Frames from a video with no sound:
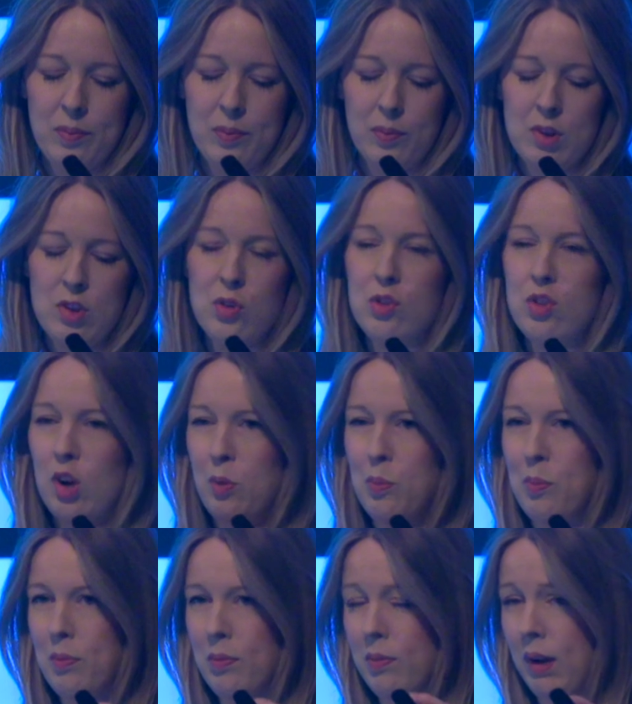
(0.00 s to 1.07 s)
which also,
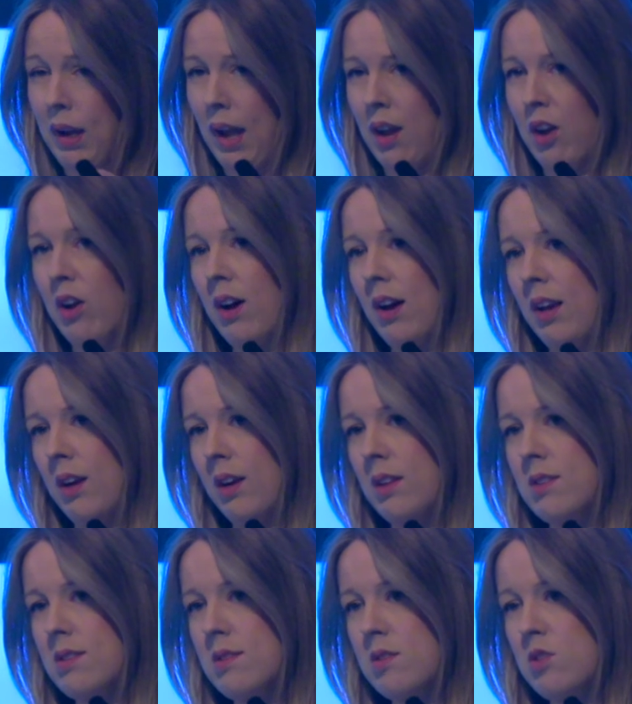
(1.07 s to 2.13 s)
again,
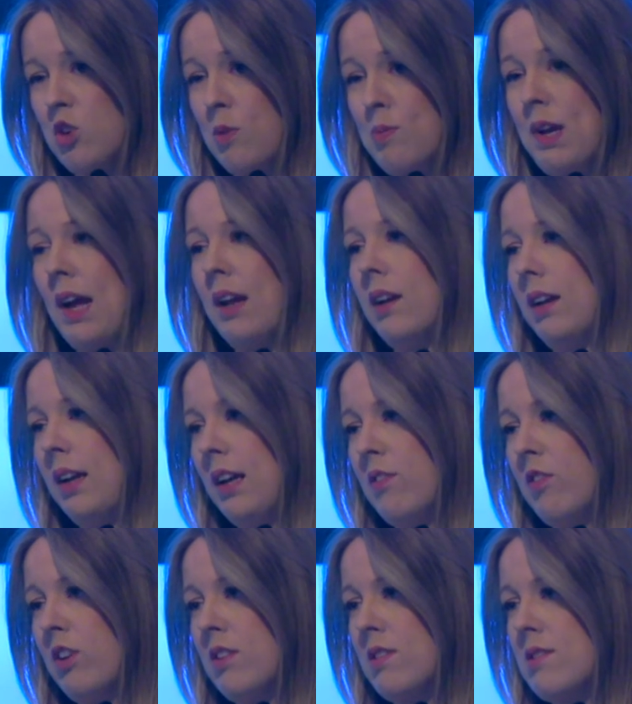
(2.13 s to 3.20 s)
highlights top talent
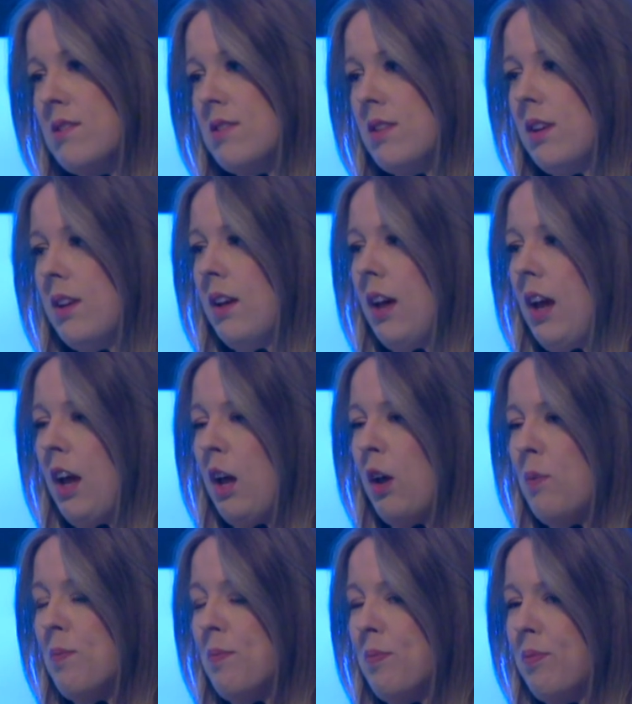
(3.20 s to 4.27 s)
leavers,
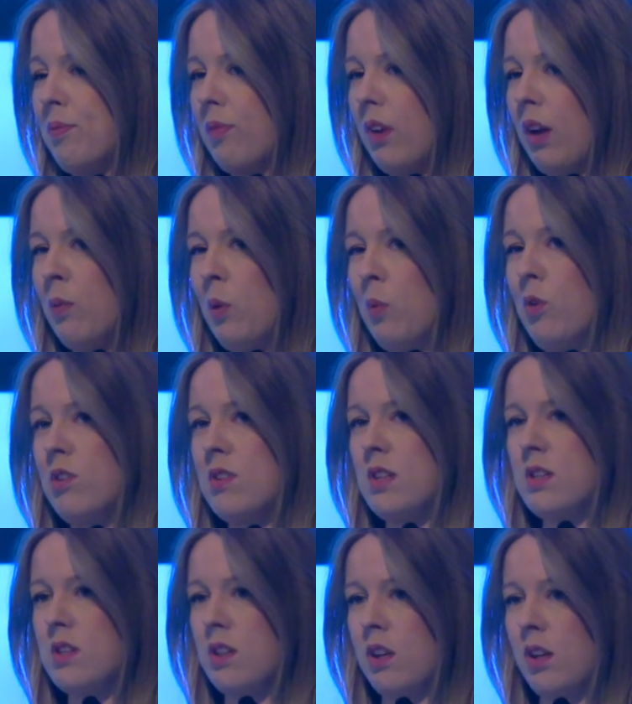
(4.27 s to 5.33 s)
and we want
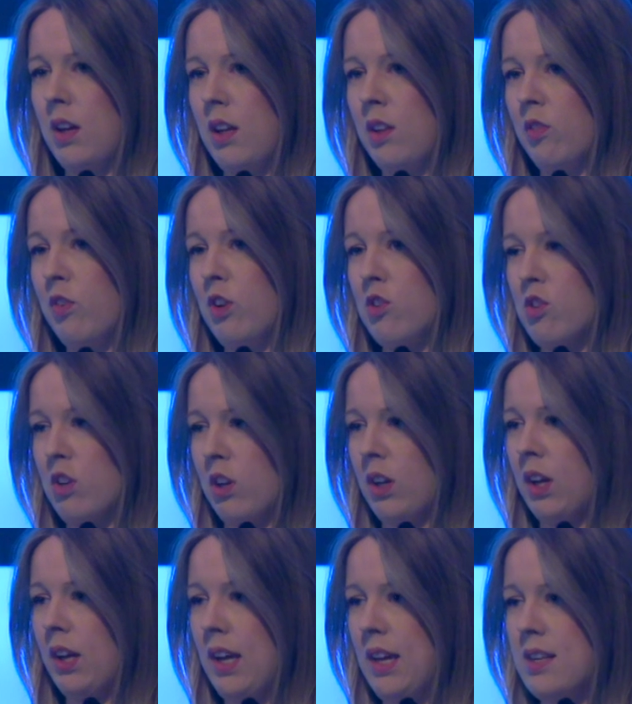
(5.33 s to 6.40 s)
it to, in the future, look
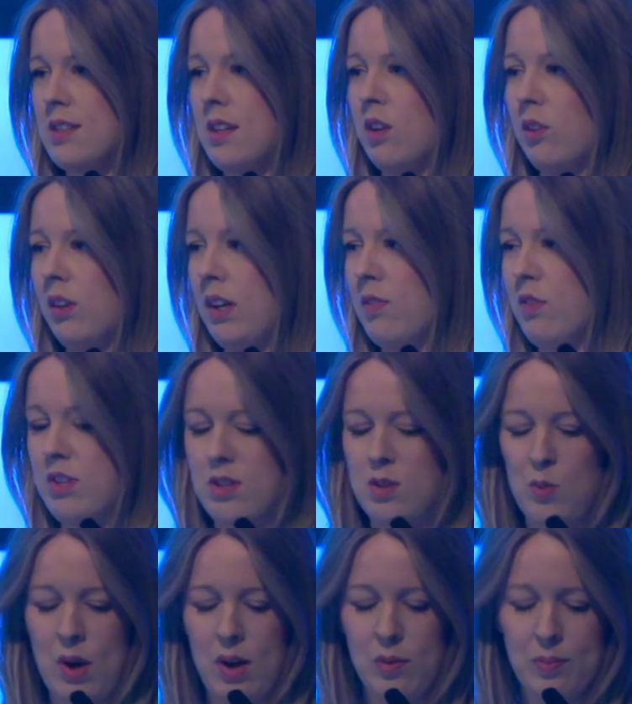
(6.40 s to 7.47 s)
at key skill leavers as
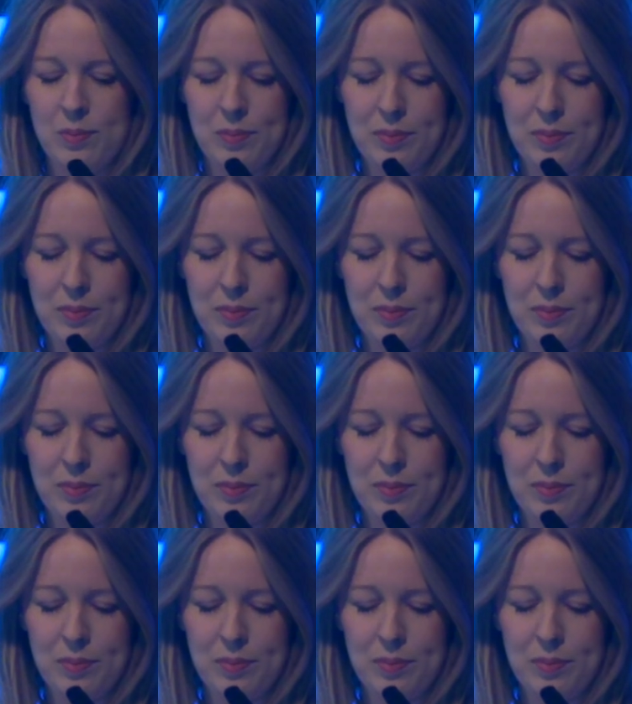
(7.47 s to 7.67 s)
well.